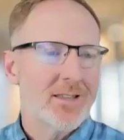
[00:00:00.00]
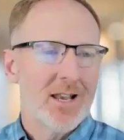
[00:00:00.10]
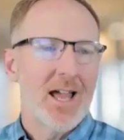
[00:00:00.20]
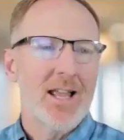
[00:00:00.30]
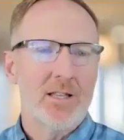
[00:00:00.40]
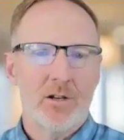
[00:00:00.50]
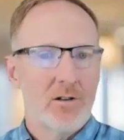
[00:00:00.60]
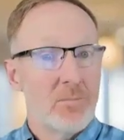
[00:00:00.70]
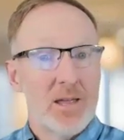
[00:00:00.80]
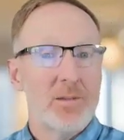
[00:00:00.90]
the
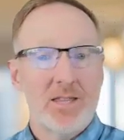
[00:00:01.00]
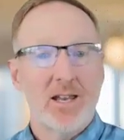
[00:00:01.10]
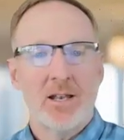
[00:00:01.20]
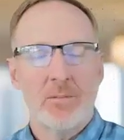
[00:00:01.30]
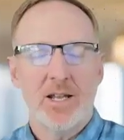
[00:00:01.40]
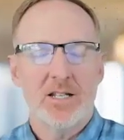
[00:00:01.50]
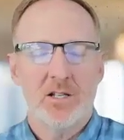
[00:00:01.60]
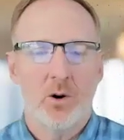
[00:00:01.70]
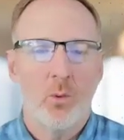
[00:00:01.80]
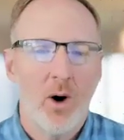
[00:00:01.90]
likelihood of maybe that anybody is
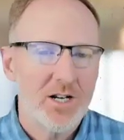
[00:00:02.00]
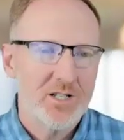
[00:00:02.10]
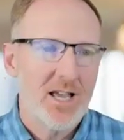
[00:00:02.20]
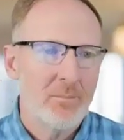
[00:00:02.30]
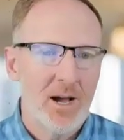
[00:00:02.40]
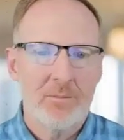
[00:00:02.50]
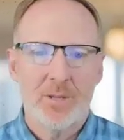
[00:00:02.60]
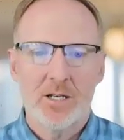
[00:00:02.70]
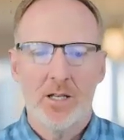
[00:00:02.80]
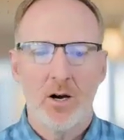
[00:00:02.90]
going to watch that might
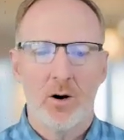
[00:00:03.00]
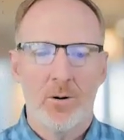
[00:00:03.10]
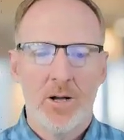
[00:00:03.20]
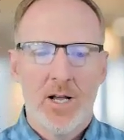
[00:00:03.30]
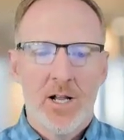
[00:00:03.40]
be low.